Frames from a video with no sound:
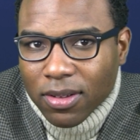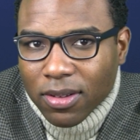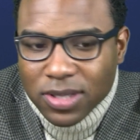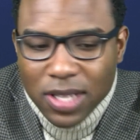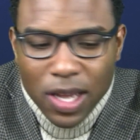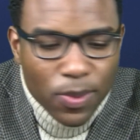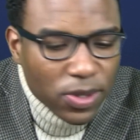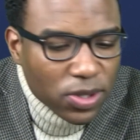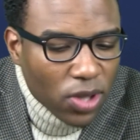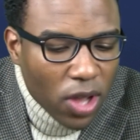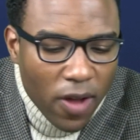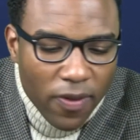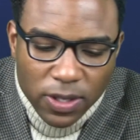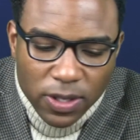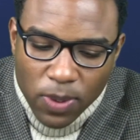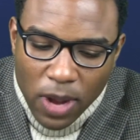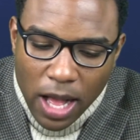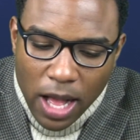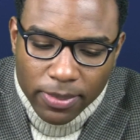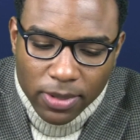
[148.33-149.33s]
That's how we solve
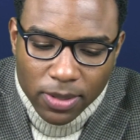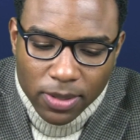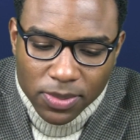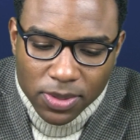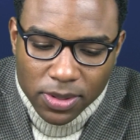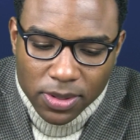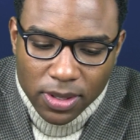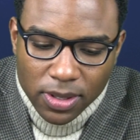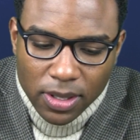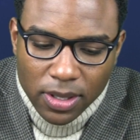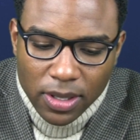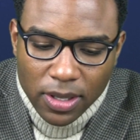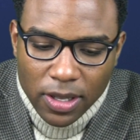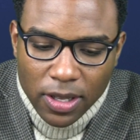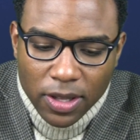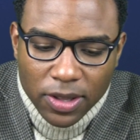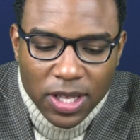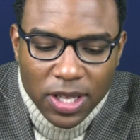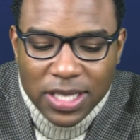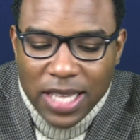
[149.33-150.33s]
these problems.
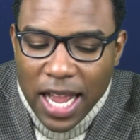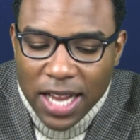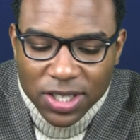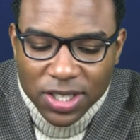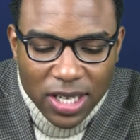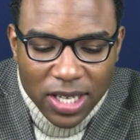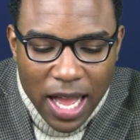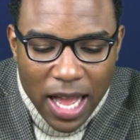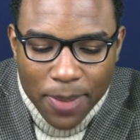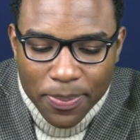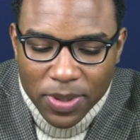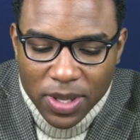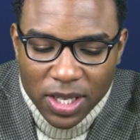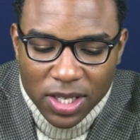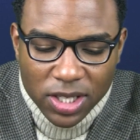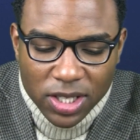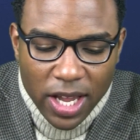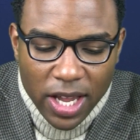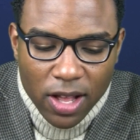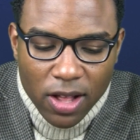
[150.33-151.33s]
This guy should not be
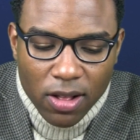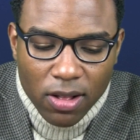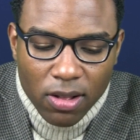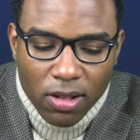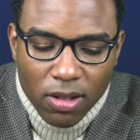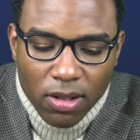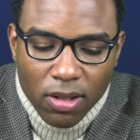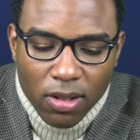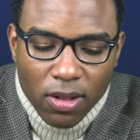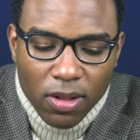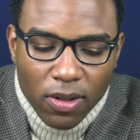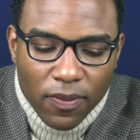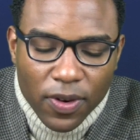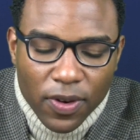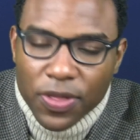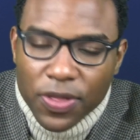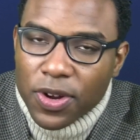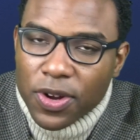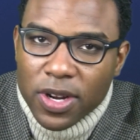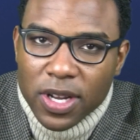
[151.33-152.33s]
in jail
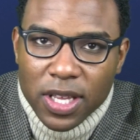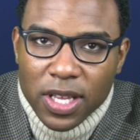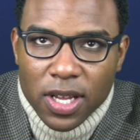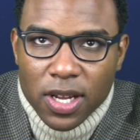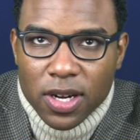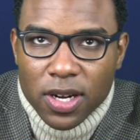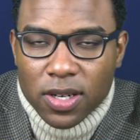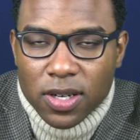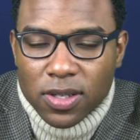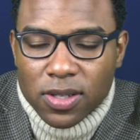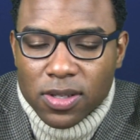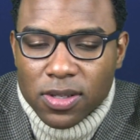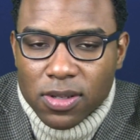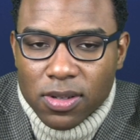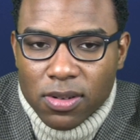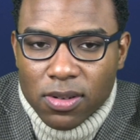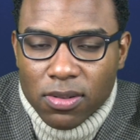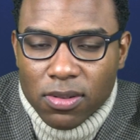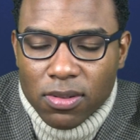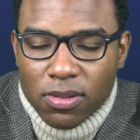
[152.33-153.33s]
for 30 years.